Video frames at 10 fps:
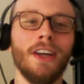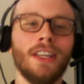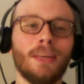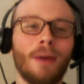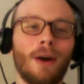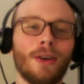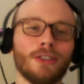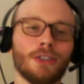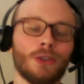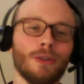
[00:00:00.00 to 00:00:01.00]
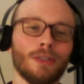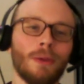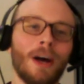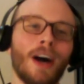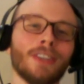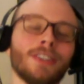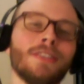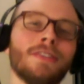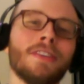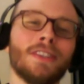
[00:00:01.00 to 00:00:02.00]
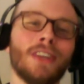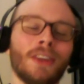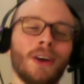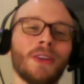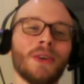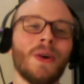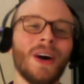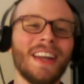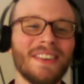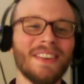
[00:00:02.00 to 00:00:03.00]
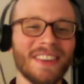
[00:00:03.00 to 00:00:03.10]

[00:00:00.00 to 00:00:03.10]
Tim Howard doesn't control his box, and he's not the only one.